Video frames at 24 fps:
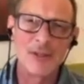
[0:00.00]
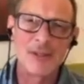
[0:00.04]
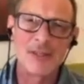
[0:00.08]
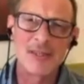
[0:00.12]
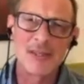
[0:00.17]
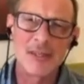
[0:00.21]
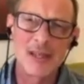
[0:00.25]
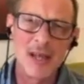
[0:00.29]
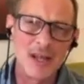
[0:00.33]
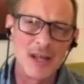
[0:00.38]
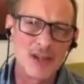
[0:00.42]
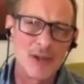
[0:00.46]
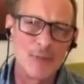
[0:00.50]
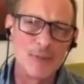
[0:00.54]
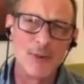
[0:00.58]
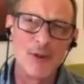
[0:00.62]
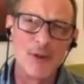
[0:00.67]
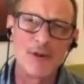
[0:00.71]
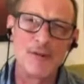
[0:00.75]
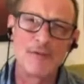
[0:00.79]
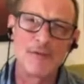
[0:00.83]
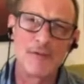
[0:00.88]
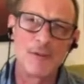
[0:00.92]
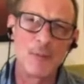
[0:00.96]
Such
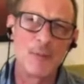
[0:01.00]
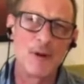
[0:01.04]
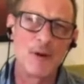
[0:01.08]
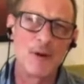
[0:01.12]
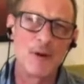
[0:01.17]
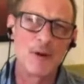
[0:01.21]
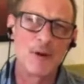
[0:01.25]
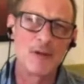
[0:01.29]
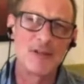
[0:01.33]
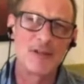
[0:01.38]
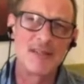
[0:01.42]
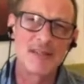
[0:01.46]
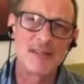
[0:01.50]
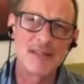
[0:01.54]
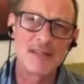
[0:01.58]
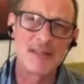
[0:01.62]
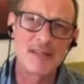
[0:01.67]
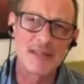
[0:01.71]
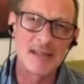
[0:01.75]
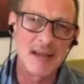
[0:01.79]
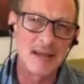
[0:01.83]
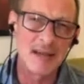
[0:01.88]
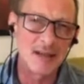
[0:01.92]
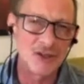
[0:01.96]
beautiful words,
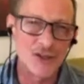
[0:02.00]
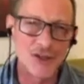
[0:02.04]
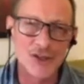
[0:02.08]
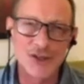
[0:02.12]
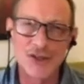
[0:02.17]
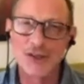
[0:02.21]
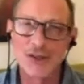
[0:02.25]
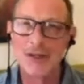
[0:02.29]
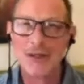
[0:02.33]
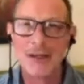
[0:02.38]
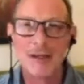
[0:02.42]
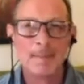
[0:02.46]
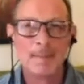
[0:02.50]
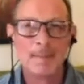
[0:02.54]
such